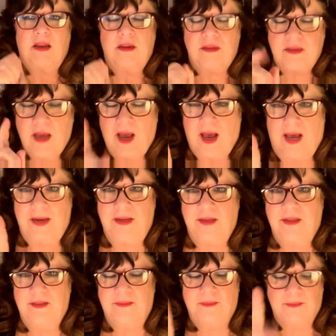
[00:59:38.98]
Todd,
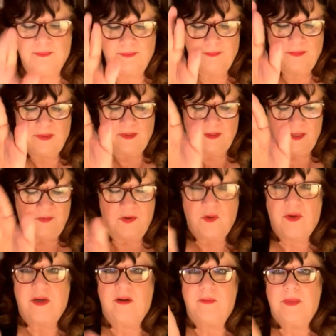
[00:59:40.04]
if you
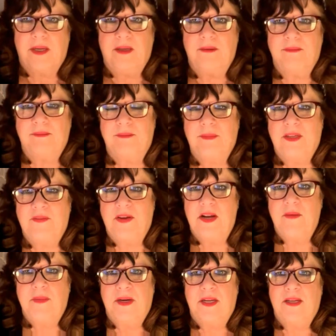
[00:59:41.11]
hear me, if
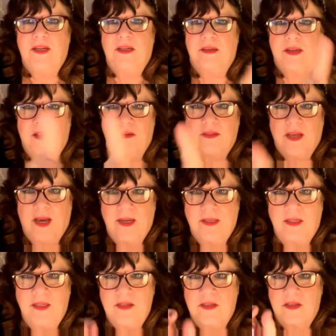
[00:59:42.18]
anybody can tell Todd
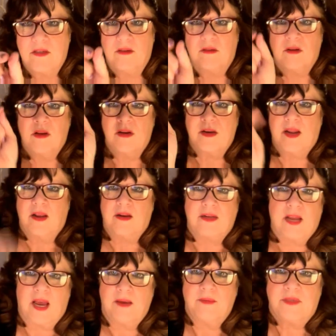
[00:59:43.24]
to listen,
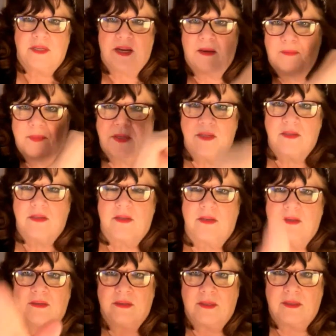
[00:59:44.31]
timestamp this.
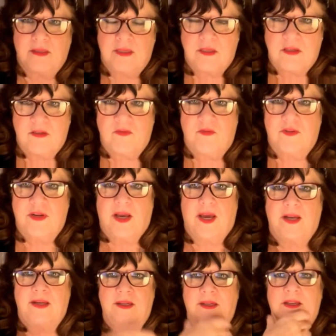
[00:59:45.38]
This is for
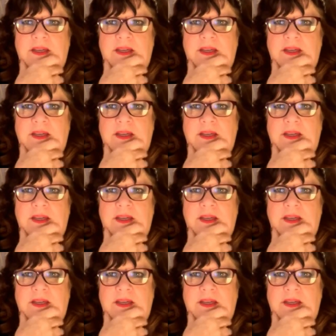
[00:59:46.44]
Todd.